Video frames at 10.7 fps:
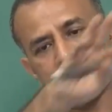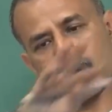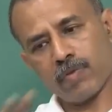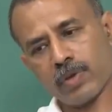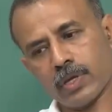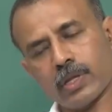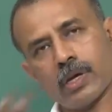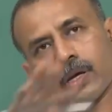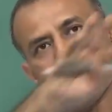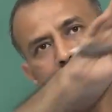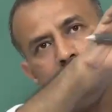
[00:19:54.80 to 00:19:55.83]
giving the
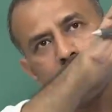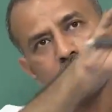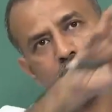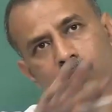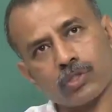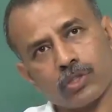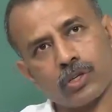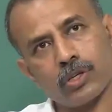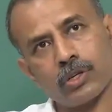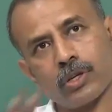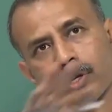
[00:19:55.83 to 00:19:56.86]
electrons.
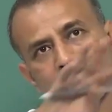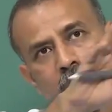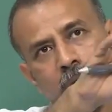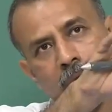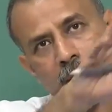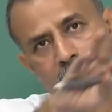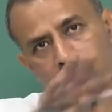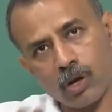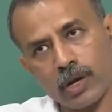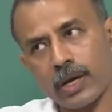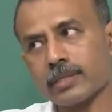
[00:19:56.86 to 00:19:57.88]
And as
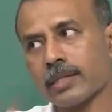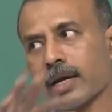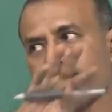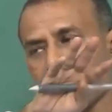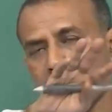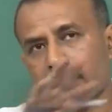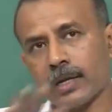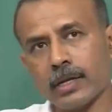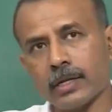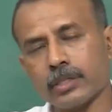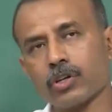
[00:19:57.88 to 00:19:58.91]
long as that perennial
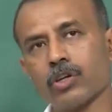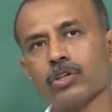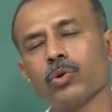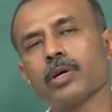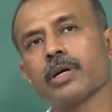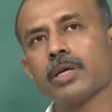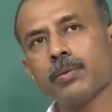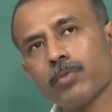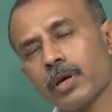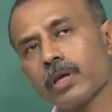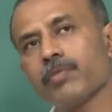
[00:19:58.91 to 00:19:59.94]
electron donor keep
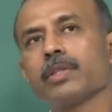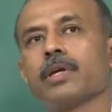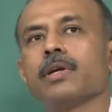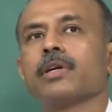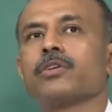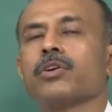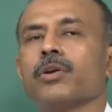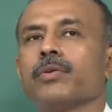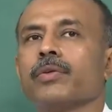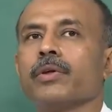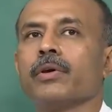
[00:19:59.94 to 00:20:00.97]
on giving the electron,
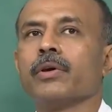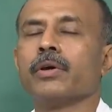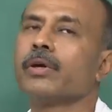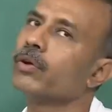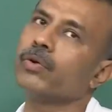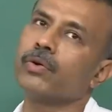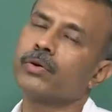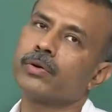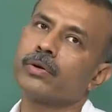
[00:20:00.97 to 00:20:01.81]
your